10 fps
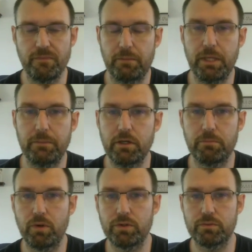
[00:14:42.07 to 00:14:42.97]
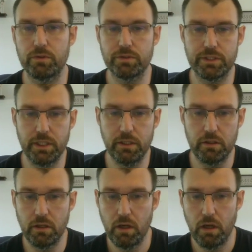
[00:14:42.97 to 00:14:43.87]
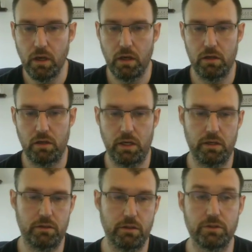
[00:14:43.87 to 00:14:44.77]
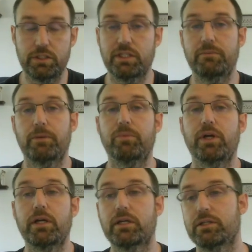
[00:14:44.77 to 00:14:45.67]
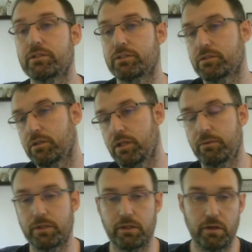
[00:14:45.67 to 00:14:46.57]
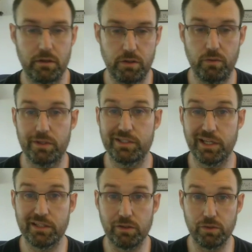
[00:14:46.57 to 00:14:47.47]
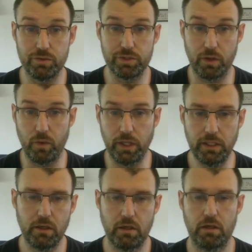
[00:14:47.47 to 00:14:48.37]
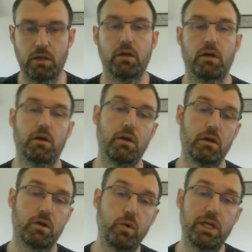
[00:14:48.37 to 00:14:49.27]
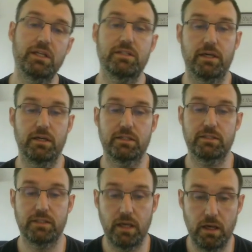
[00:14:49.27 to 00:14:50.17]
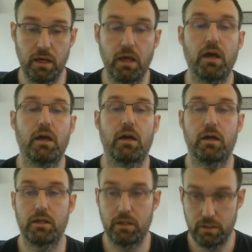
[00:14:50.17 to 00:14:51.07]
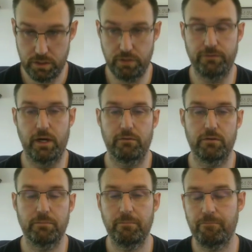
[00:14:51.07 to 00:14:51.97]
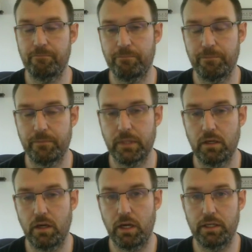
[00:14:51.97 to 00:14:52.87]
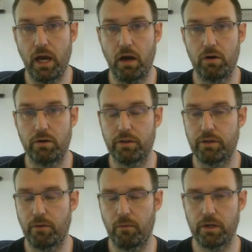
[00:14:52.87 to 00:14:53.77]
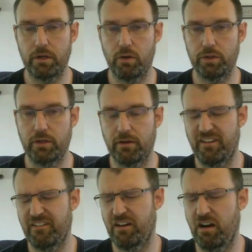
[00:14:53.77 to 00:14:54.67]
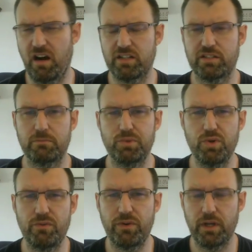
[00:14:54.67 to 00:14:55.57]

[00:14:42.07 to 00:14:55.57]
maybe your opponents won't see it. And they'll just keep on playing because they want to know what it's like to lose a queen. Queen takes g5. And now, the one and only awesome move,